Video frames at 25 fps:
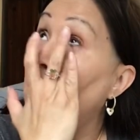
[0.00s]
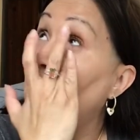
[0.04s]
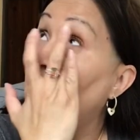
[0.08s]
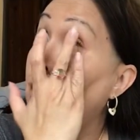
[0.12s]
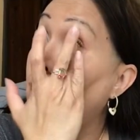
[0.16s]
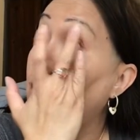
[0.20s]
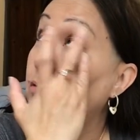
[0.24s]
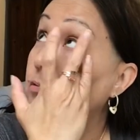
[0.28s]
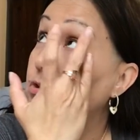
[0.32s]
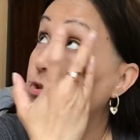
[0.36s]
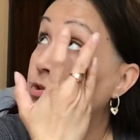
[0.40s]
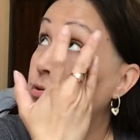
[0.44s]

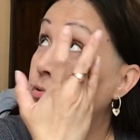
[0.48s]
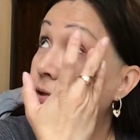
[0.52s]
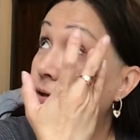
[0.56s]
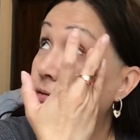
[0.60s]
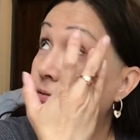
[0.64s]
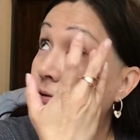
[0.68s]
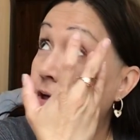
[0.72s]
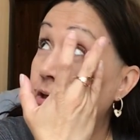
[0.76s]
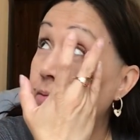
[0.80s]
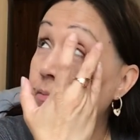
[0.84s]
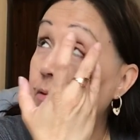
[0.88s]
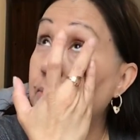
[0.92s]
Oh shoot, I
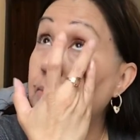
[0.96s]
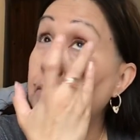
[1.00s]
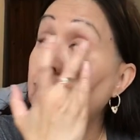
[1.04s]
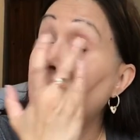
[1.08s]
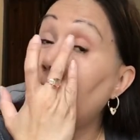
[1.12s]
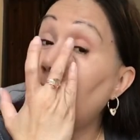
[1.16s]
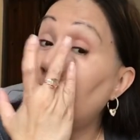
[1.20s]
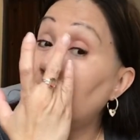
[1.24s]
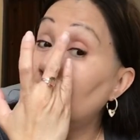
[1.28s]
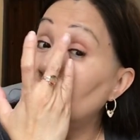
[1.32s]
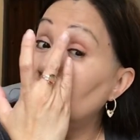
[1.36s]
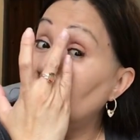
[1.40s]
put my
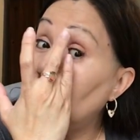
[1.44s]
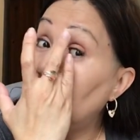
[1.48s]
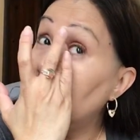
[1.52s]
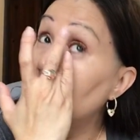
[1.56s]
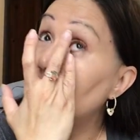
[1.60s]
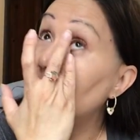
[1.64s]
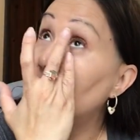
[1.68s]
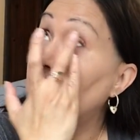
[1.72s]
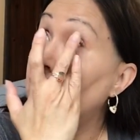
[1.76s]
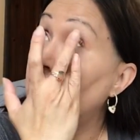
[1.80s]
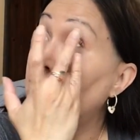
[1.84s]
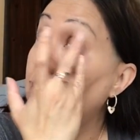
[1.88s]
actual
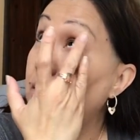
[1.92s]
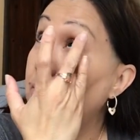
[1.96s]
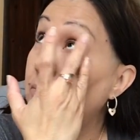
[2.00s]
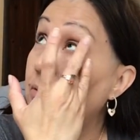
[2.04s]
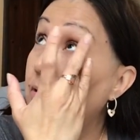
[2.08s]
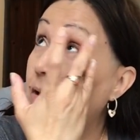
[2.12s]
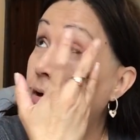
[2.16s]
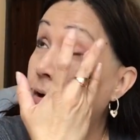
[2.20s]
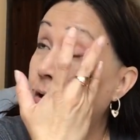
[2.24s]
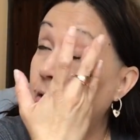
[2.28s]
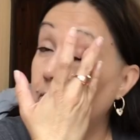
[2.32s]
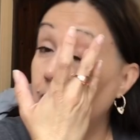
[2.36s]
eyeshadow primer
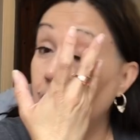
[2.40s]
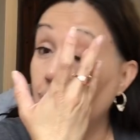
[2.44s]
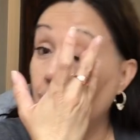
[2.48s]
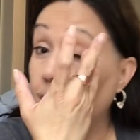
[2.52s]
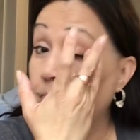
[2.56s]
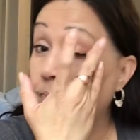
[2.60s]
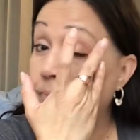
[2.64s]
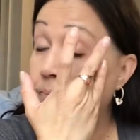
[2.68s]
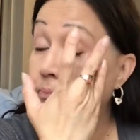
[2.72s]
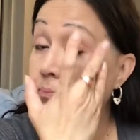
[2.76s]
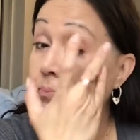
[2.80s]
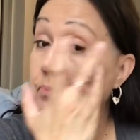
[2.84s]
on.
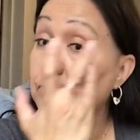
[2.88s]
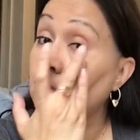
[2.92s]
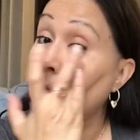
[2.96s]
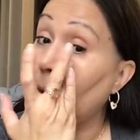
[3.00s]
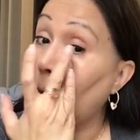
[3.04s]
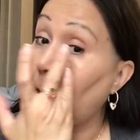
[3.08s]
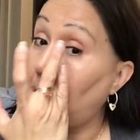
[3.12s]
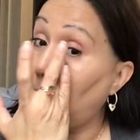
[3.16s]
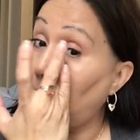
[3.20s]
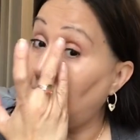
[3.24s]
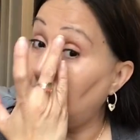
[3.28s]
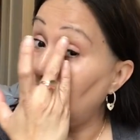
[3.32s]

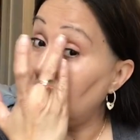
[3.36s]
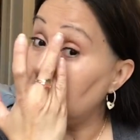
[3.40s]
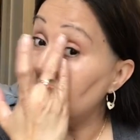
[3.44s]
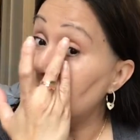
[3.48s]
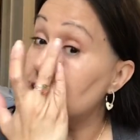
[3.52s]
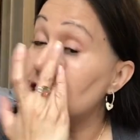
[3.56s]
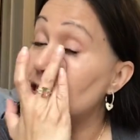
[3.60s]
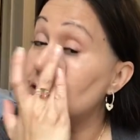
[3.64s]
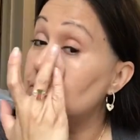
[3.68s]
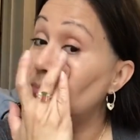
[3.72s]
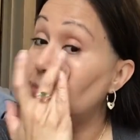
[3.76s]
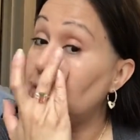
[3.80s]
And I
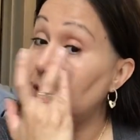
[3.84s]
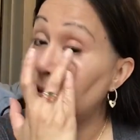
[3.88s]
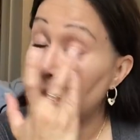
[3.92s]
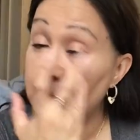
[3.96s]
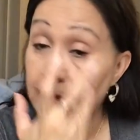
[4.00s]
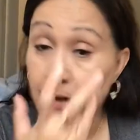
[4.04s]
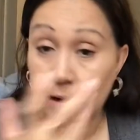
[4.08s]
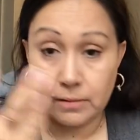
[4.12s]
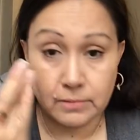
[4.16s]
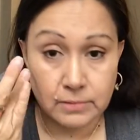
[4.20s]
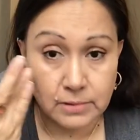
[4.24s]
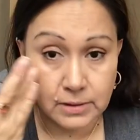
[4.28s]
just spread it
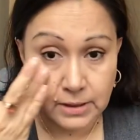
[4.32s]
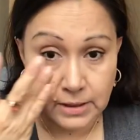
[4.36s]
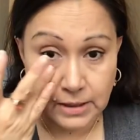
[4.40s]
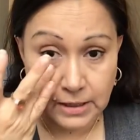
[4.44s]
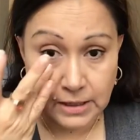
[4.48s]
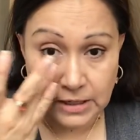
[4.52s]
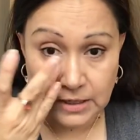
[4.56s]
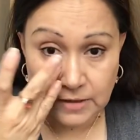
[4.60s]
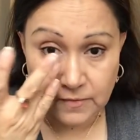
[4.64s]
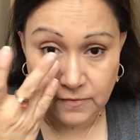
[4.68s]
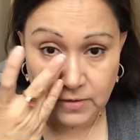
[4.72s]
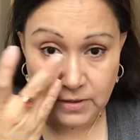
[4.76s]
out and
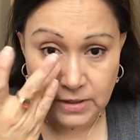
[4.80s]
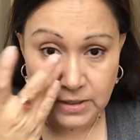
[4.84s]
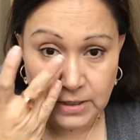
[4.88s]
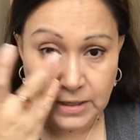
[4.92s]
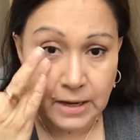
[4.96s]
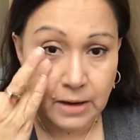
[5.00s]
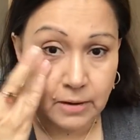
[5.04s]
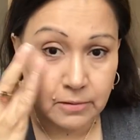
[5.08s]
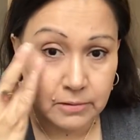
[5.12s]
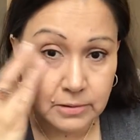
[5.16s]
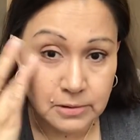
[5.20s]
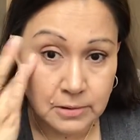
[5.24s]
even it
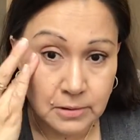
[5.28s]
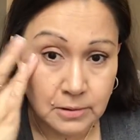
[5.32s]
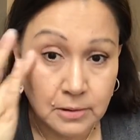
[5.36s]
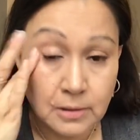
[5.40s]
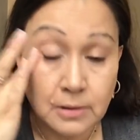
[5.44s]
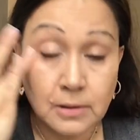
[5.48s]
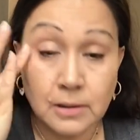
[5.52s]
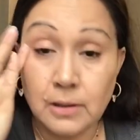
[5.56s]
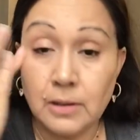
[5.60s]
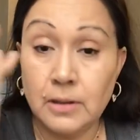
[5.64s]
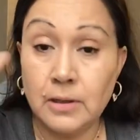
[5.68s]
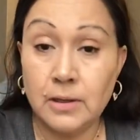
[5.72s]
out.
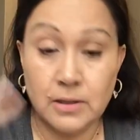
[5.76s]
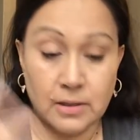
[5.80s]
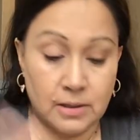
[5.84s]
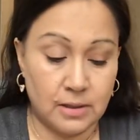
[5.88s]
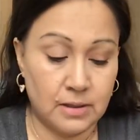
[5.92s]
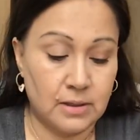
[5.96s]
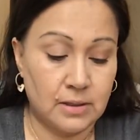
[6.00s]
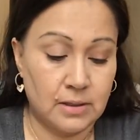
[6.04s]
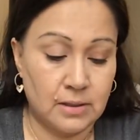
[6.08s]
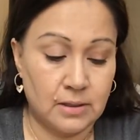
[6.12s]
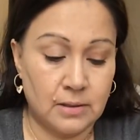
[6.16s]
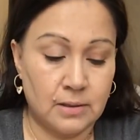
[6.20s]

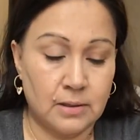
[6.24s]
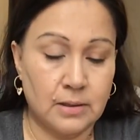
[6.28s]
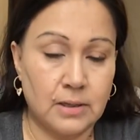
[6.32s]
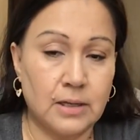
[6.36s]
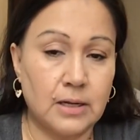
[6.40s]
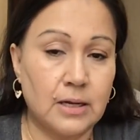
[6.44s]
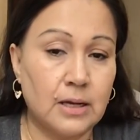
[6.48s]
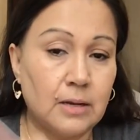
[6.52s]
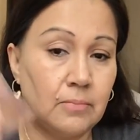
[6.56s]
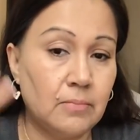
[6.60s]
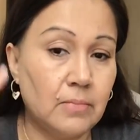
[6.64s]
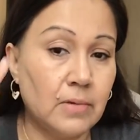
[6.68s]

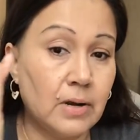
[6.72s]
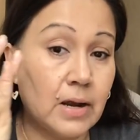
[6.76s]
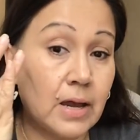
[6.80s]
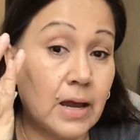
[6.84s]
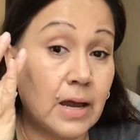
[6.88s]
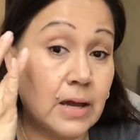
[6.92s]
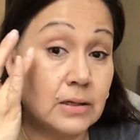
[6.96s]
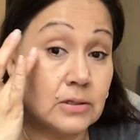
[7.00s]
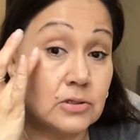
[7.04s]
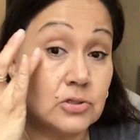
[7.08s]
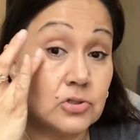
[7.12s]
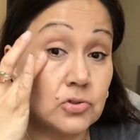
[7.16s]
And I'm
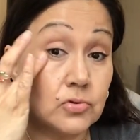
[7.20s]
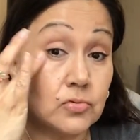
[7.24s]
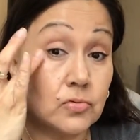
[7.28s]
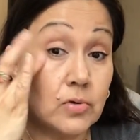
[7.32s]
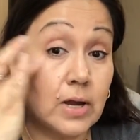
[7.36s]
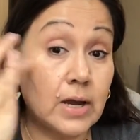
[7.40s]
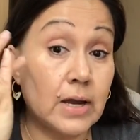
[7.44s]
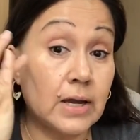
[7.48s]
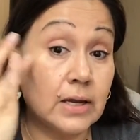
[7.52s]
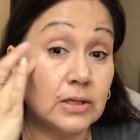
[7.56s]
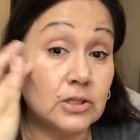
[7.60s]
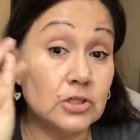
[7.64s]
not
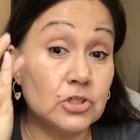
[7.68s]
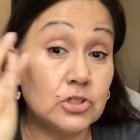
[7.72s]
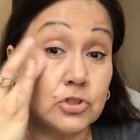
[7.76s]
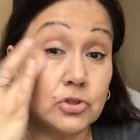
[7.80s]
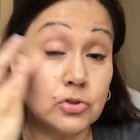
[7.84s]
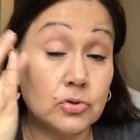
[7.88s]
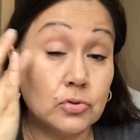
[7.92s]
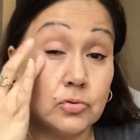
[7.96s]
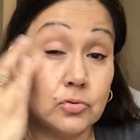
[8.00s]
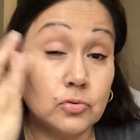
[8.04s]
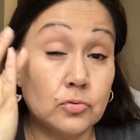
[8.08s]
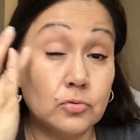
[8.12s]
trying
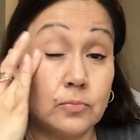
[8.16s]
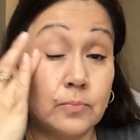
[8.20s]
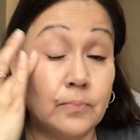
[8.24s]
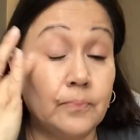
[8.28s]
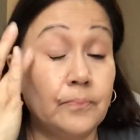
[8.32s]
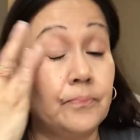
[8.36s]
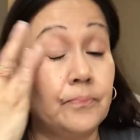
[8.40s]
to